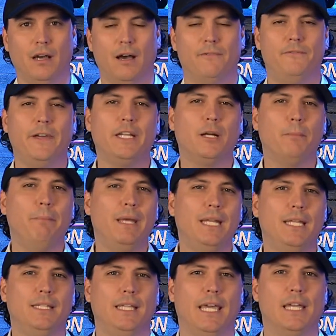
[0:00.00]
a figure
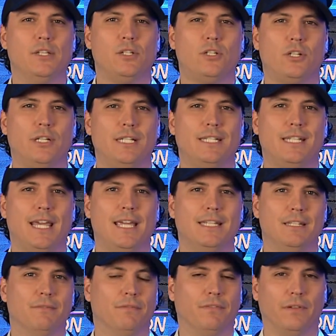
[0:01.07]
many in the industry say
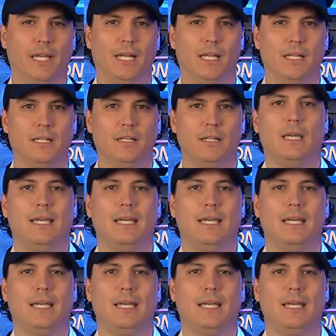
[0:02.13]
is inflated.